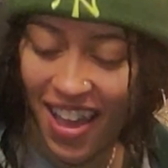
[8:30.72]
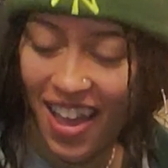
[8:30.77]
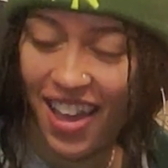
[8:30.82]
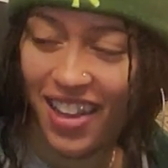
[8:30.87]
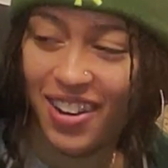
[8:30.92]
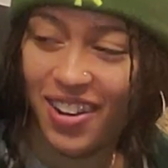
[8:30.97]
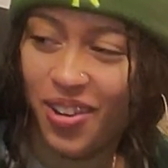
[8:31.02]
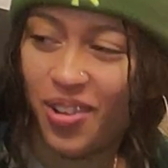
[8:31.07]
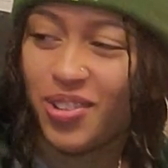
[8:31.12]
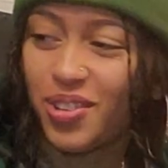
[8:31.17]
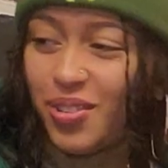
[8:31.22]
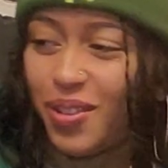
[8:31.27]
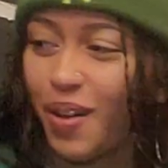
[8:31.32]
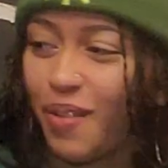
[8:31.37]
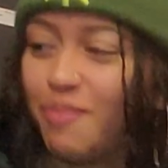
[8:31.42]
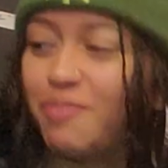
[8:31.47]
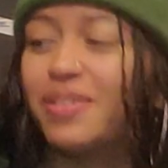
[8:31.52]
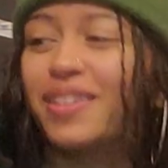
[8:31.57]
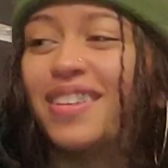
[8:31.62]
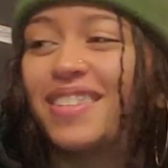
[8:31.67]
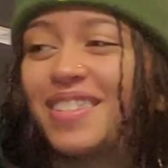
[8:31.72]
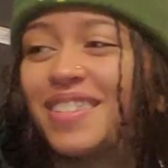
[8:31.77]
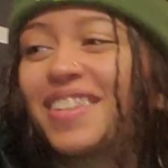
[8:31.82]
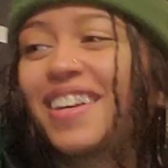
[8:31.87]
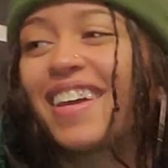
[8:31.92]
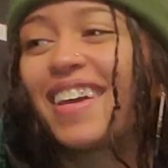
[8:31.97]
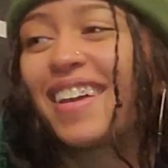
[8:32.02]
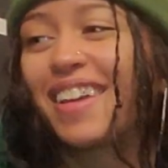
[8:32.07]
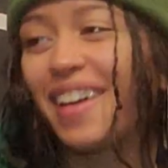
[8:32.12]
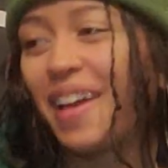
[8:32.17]
I know you love me, it's
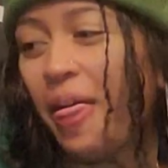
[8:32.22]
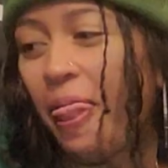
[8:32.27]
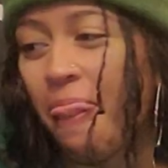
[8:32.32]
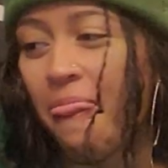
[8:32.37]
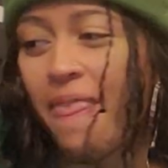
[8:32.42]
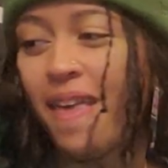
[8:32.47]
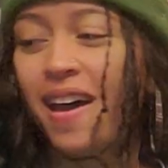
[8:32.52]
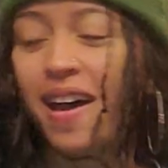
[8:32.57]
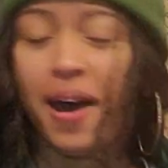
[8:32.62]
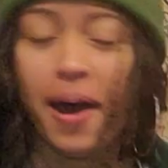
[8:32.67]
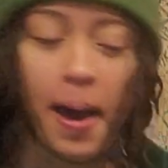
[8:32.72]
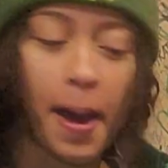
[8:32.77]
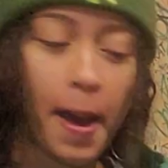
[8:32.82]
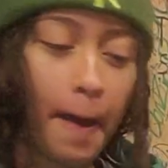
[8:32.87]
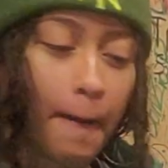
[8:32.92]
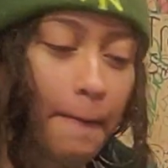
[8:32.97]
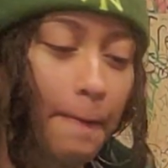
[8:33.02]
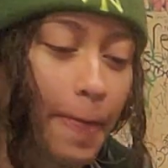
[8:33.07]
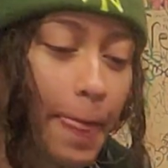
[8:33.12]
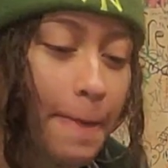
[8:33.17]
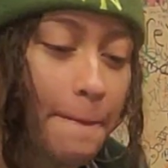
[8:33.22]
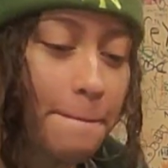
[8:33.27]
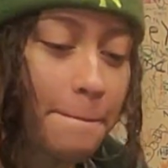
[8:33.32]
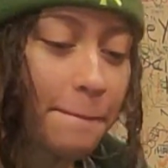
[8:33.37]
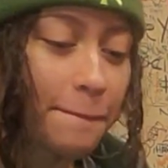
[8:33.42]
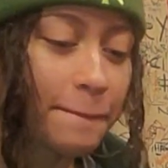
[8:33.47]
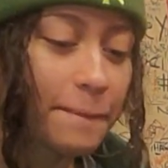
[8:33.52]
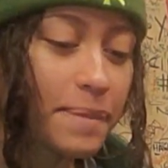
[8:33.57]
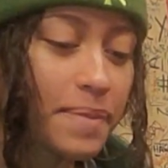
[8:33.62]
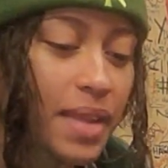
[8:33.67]
okay. I
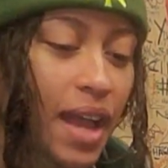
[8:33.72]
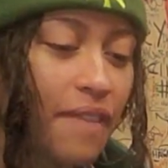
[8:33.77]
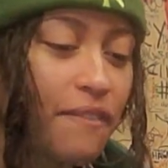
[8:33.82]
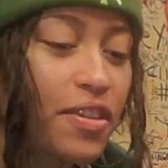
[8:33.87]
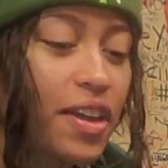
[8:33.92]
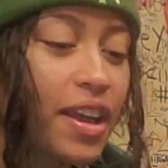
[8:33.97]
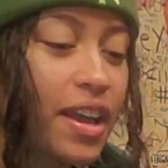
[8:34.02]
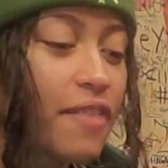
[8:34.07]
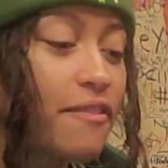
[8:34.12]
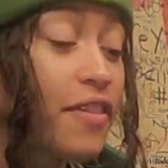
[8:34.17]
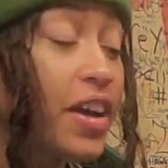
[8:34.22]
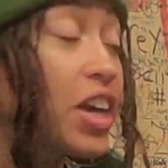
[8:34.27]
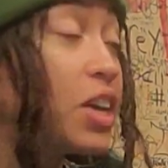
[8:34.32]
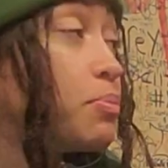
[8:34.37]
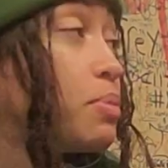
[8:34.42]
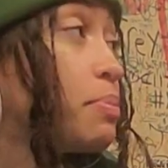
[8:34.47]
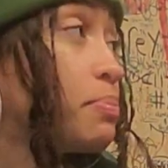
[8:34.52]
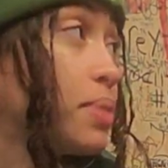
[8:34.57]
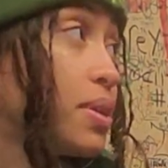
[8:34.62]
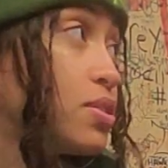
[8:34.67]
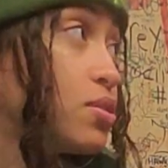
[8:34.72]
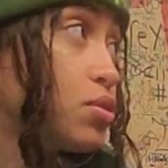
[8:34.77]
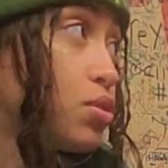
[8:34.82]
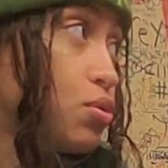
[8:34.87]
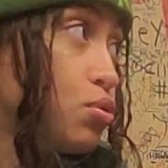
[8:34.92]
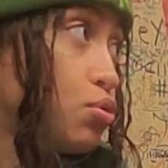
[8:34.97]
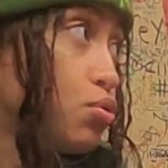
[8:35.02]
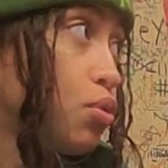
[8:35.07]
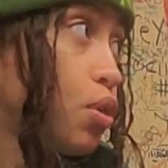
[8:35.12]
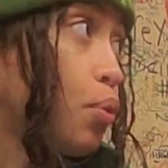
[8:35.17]
feel like environment plays a
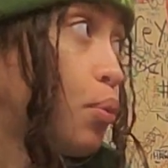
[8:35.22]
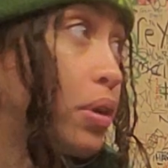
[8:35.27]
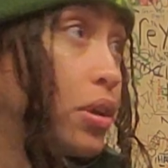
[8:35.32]
huge role.